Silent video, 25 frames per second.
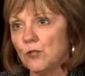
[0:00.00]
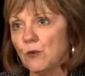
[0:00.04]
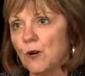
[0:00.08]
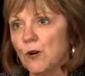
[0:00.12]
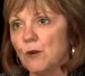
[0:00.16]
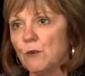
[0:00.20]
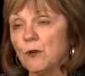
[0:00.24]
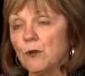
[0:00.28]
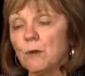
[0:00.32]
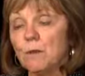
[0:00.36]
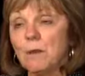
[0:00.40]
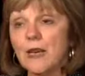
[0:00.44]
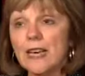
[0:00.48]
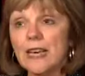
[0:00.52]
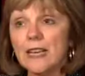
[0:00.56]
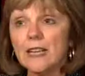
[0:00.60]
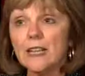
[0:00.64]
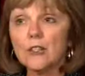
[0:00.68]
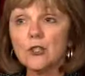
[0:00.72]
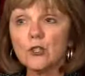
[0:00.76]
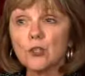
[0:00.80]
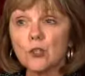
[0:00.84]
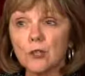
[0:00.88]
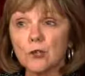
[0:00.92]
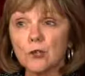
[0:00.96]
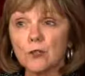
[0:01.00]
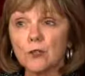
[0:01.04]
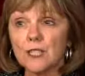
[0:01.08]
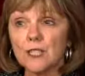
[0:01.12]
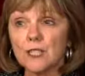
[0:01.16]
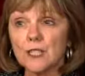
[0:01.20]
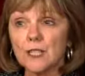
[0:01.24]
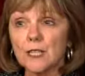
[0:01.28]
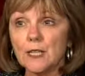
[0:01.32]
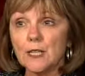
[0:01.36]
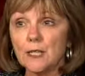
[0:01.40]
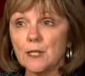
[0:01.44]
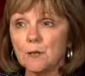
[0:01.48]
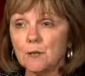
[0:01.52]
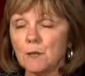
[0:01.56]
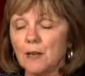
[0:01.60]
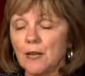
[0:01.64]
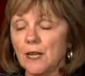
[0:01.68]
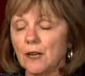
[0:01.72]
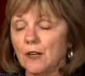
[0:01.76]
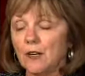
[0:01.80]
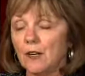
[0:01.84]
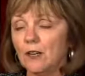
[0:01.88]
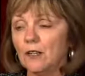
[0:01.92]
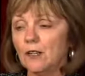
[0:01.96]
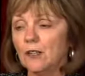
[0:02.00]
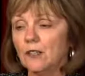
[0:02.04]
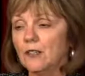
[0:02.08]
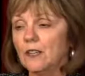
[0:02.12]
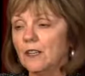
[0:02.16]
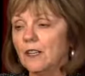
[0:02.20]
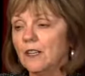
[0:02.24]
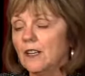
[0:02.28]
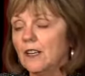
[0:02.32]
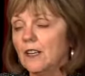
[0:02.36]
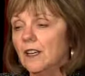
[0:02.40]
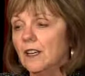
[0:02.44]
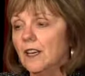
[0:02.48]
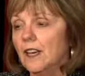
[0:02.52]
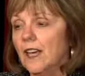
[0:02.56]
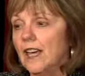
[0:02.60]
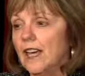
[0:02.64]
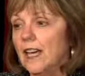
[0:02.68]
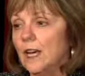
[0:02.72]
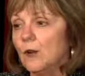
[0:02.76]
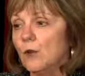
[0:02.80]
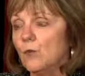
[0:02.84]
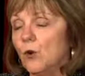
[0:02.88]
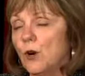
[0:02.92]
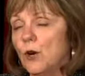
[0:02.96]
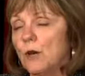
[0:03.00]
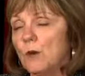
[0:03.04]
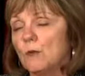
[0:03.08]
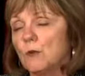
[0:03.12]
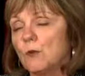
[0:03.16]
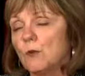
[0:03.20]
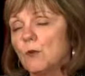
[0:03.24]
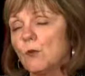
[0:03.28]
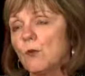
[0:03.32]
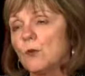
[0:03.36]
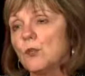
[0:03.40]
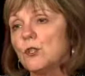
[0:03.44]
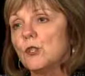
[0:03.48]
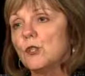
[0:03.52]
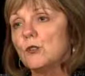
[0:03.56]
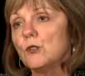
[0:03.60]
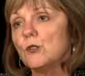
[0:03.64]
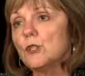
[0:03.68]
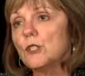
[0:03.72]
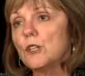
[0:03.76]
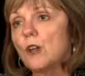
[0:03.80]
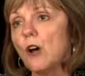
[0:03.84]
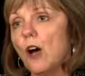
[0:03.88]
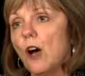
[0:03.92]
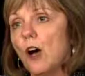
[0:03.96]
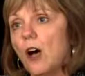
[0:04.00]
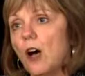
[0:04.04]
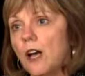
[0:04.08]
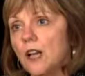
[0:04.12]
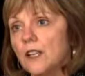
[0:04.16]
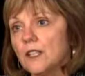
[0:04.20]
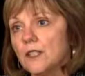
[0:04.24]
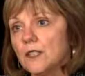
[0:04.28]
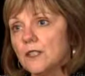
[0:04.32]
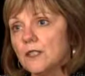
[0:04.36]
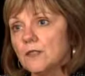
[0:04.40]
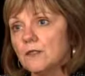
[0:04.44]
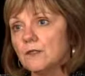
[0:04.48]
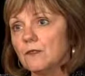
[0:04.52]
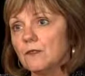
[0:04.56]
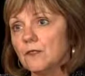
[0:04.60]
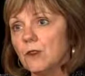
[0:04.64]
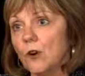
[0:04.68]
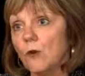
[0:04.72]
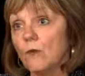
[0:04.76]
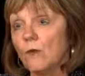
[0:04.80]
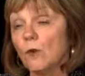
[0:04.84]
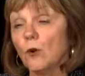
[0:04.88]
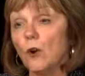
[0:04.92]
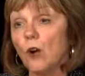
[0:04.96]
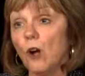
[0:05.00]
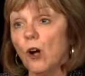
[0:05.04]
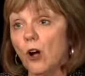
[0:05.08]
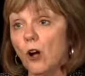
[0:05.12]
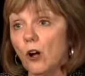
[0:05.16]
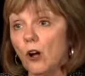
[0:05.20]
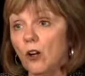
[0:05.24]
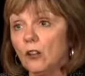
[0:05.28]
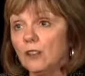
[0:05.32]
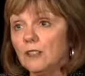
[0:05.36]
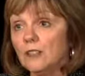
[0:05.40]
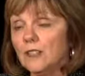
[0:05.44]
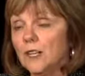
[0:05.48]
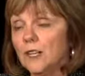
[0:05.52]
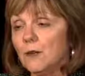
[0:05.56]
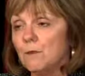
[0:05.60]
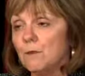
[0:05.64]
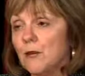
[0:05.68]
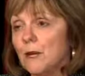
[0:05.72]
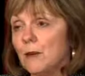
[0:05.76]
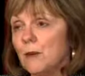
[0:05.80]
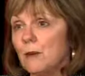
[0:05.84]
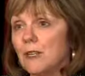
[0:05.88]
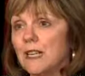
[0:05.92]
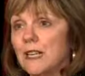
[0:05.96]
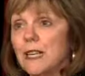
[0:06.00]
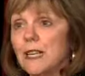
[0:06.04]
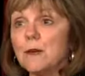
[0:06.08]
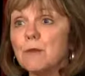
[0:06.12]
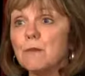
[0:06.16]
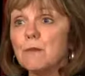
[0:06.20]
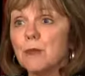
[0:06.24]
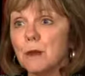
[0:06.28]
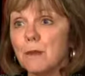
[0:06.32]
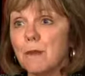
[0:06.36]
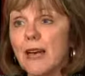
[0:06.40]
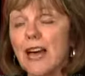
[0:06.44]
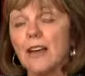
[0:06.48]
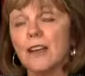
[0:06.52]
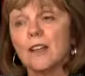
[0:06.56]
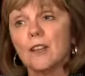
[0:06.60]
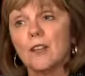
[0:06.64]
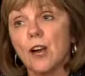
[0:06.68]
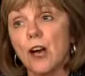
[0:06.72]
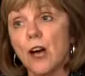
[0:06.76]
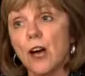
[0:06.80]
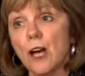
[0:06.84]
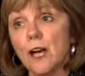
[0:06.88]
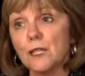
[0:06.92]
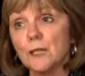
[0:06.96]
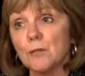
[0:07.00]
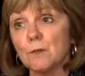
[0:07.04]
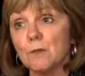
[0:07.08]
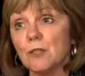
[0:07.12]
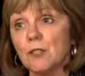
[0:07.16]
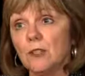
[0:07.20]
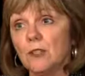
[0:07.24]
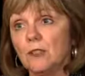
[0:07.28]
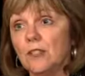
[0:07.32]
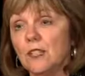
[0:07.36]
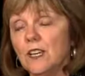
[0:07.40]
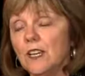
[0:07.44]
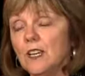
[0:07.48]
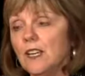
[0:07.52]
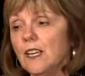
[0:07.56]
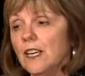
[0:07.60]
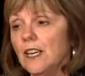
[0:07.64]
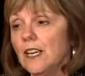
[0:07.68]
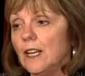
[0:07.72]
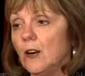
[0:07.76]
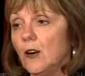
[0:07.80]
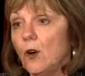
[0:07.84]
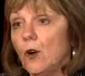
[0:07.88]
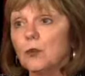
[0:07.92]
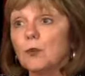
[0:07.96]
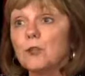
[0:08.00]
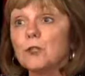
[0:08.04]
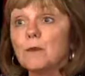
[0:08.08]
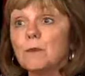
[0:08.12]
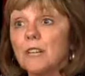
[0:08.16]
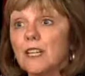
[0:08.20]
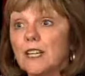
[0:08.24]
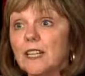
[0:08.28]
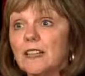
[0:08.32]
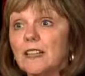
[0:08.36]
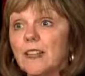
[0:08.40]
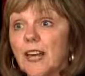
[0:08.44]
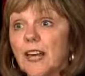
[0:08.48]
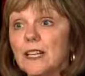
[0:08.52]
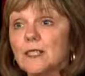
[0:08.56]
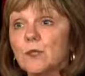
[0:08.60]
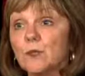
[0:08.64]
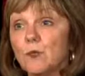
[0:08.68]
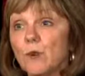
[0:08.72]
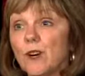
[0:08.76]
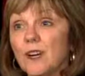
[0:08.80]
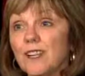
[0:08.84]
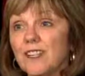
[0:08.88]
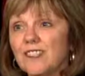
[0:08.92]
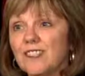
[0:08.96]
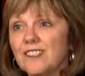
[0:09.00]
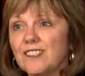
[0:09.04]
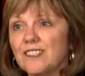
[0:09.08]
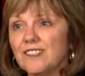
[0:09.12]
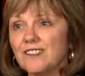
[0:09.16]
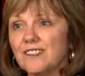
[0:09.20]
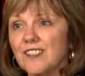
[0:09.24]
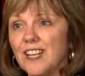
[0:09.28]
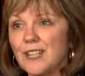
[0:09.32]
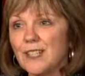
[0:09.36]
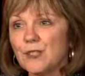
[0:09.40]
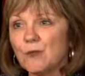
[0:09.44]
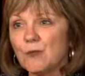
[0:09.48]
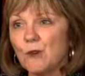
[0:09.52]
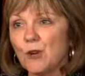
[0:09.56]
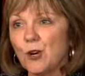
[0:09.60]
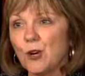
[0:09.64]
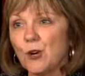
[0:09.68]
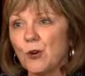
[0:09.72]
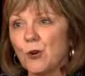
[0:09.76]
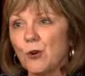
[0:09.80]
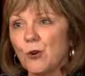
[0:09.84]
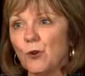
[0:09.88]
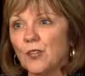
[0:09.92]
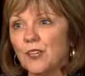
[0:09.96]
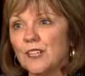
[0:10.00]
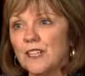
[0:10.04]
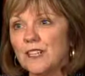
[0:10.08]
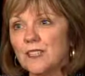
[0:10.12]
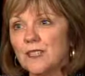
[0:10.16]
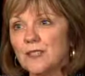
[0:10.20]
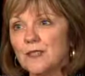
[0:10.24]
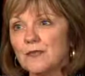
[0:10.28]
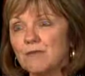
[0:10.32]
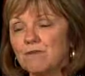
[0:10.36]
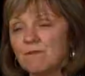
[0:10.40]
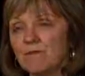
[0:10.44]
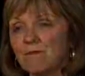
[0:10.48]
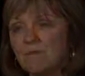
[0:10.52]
They're able to manage their disease better, and we're able to reduce costs overall and be able to keep them out of the hospital. And ultimately that's what our goal is.